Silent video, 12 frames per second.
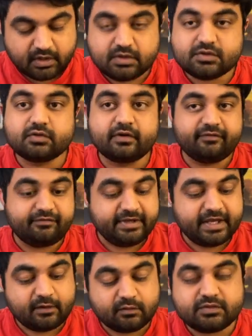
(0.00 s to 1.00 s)
So if we
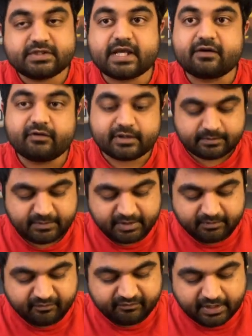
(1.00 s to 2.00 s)
have to check for the
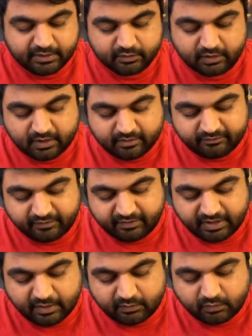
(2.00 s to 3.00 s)
minimum value, we will have